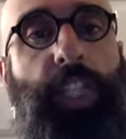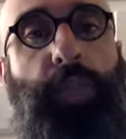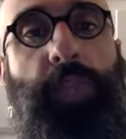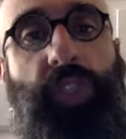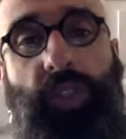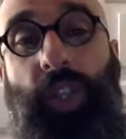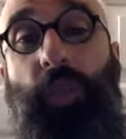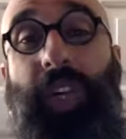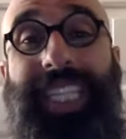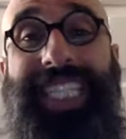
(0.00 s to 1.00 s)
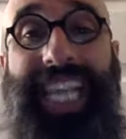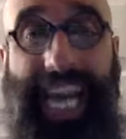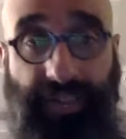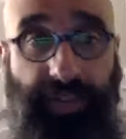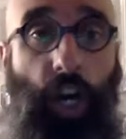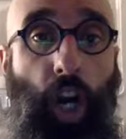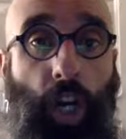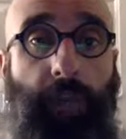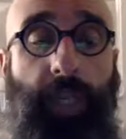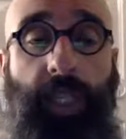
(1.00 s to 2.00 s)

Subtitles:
Especially one is Qavam,